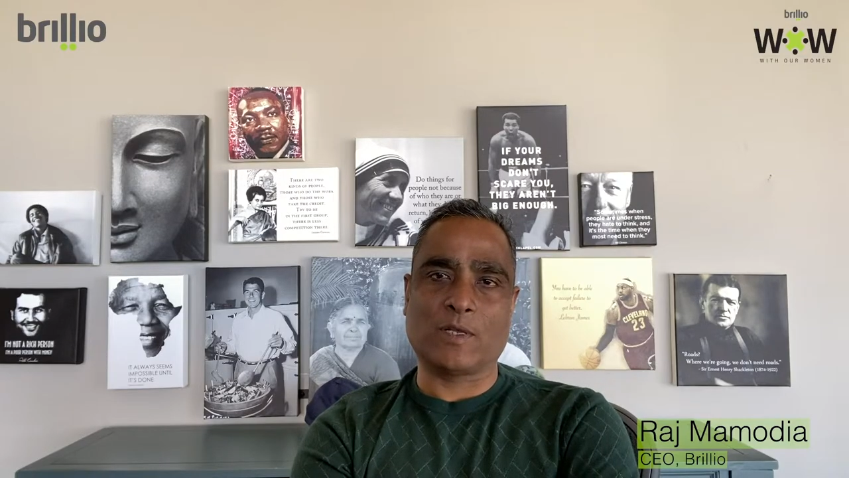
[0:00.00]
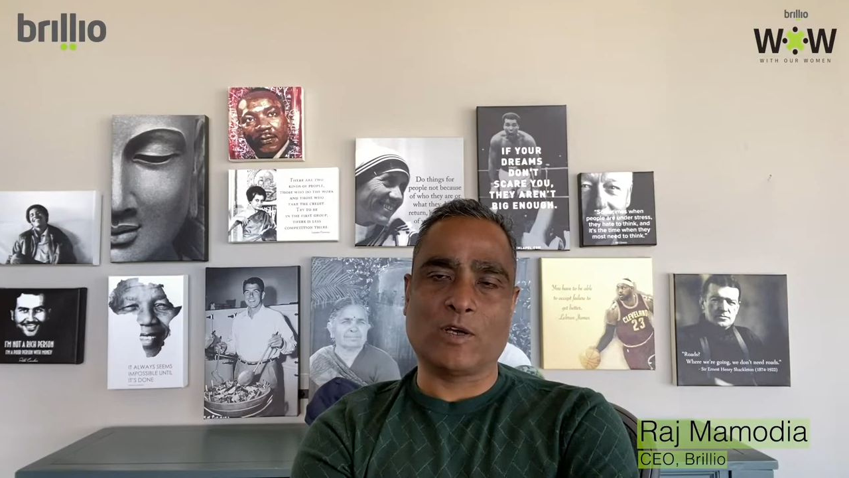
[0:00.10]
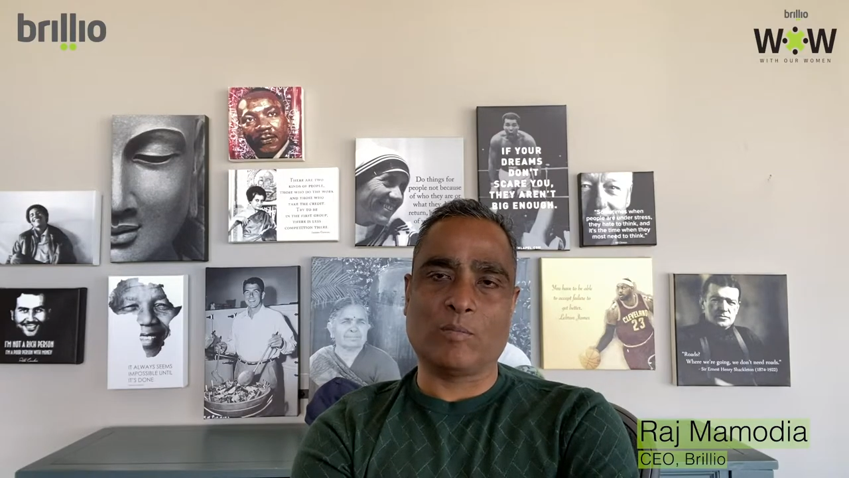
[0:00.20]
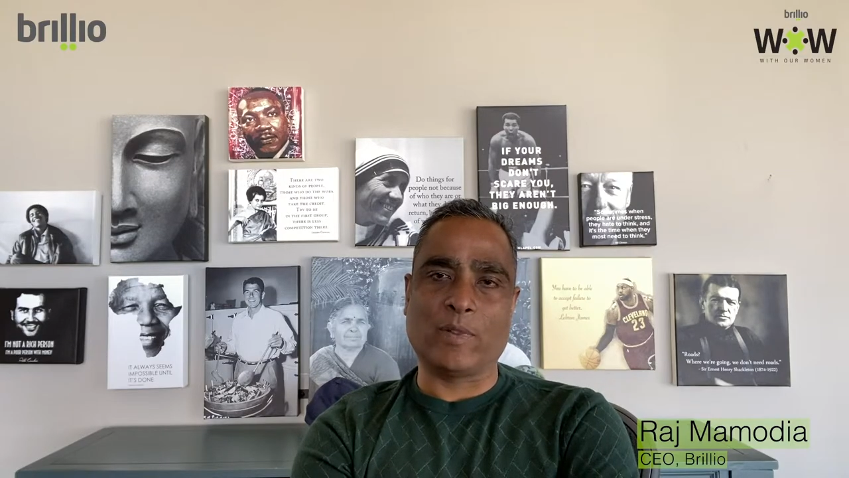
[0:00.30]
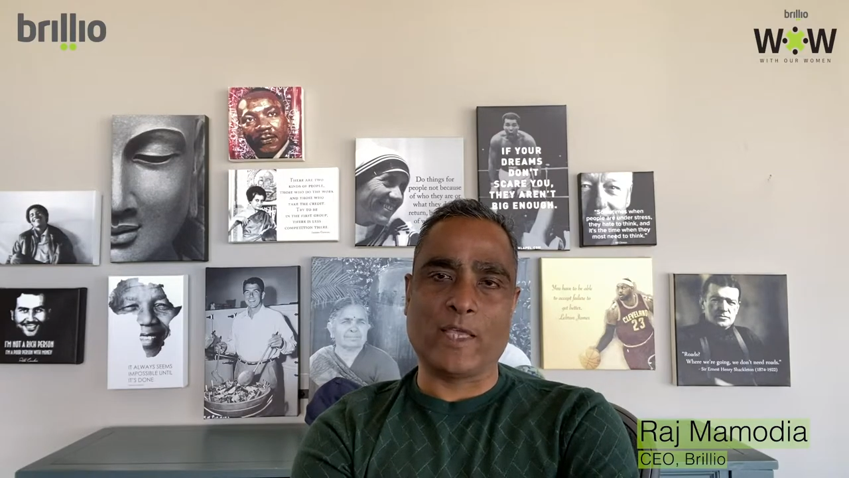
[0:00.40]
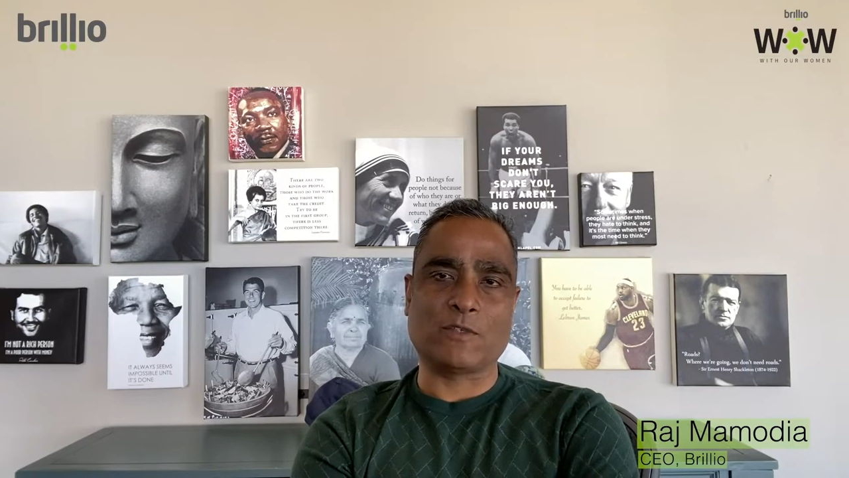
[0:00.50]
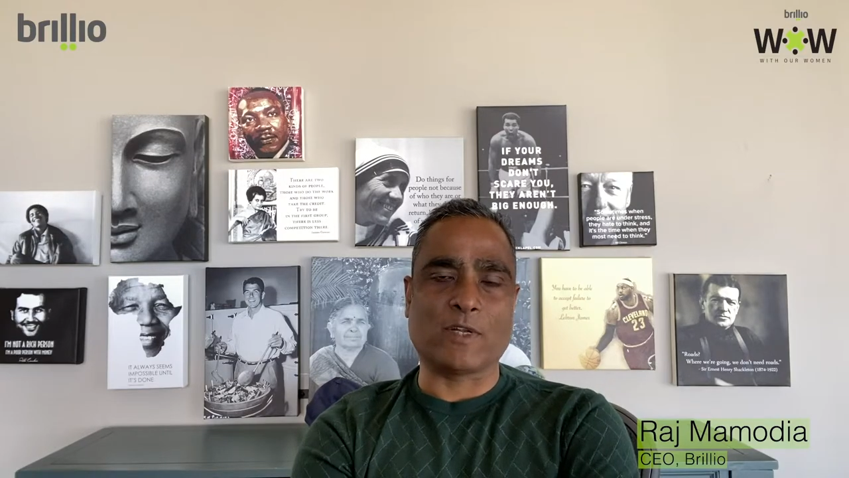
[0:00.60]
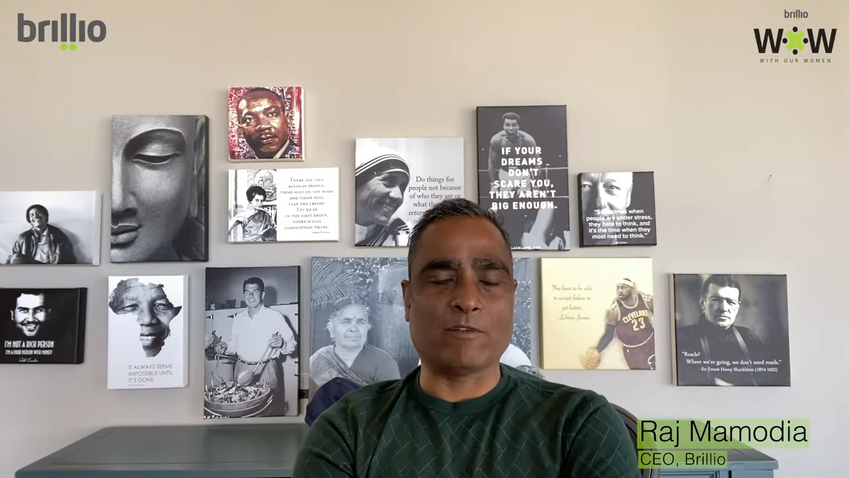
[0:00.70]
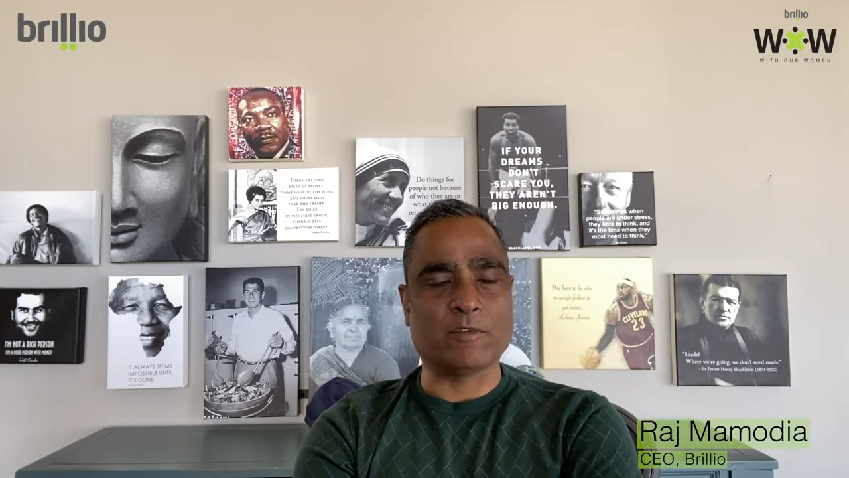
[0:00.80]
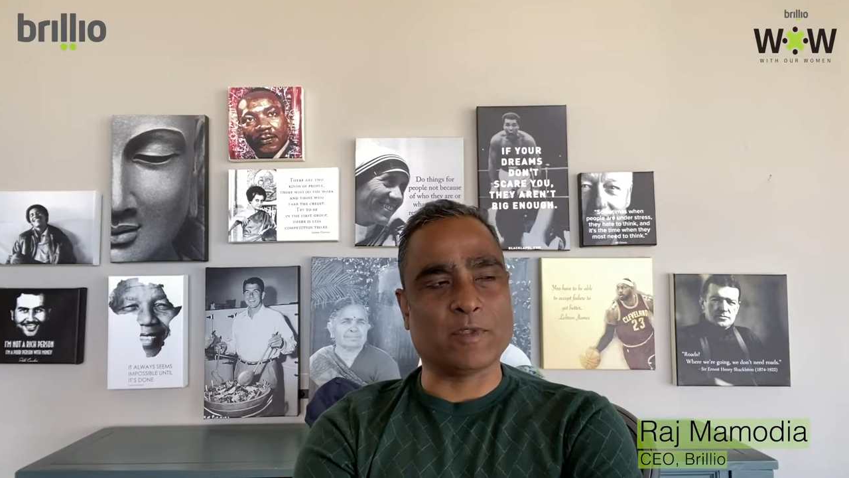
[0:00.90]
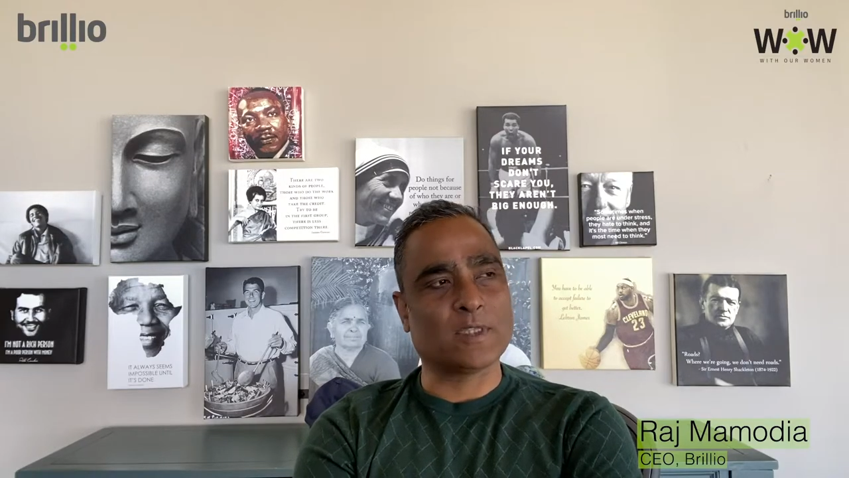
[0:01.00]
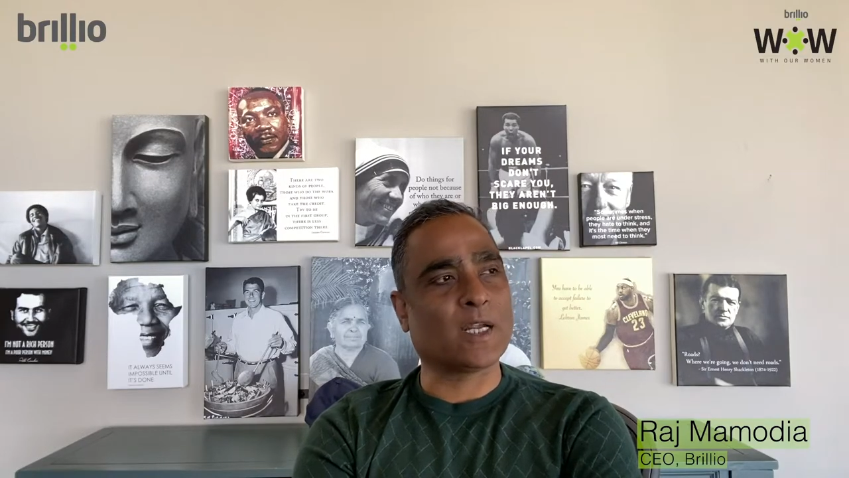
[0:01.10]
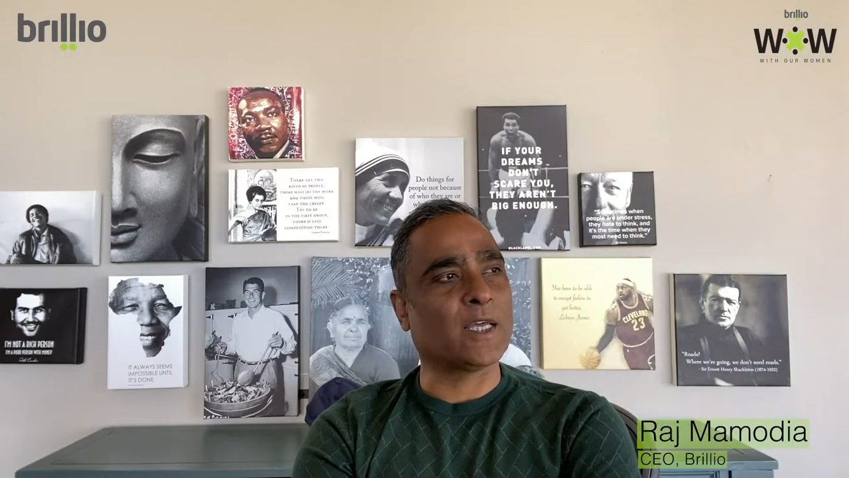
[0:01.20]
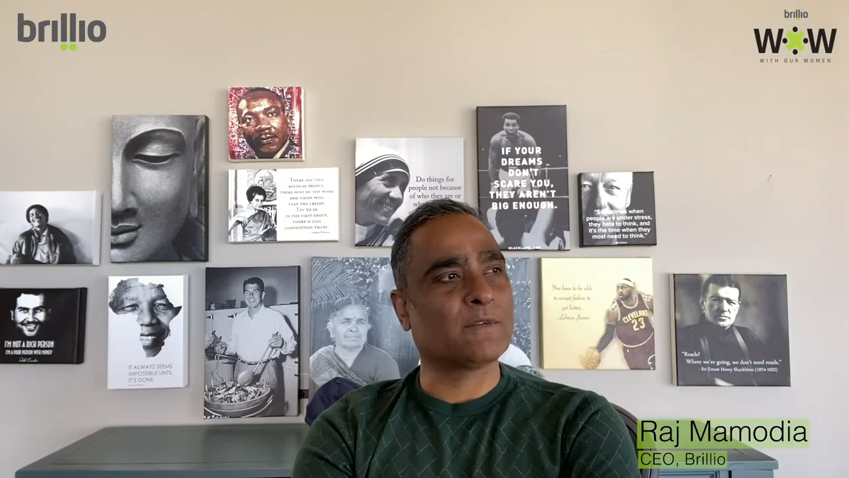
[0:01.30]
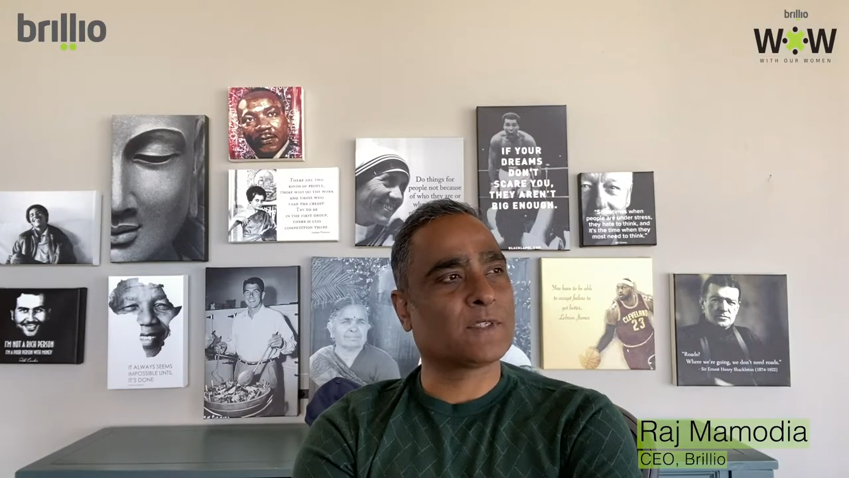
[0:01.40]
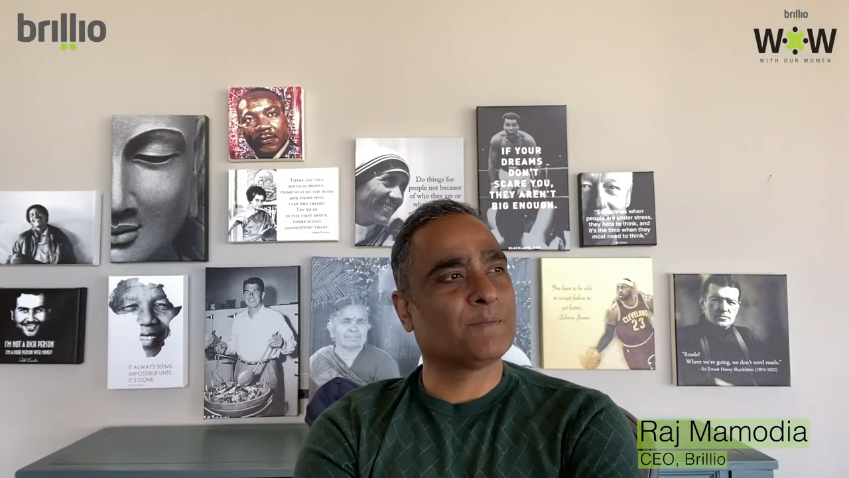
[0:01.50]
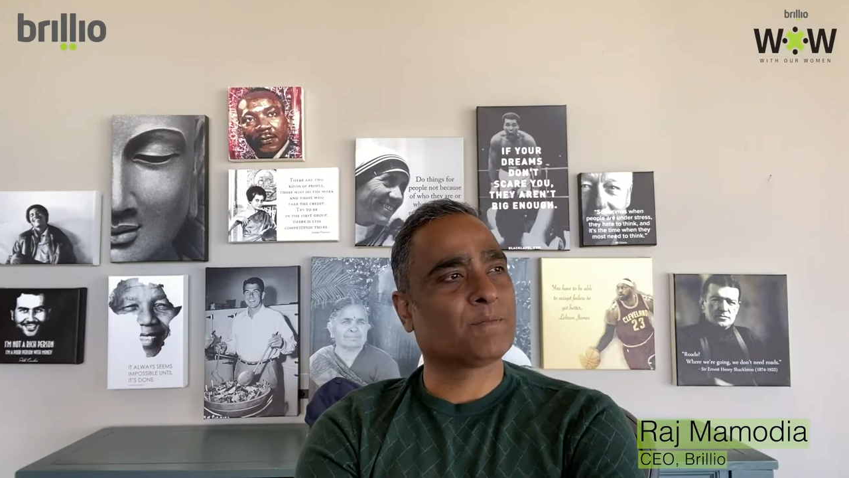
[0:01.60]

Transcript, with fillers: you know a place where everyone thrives.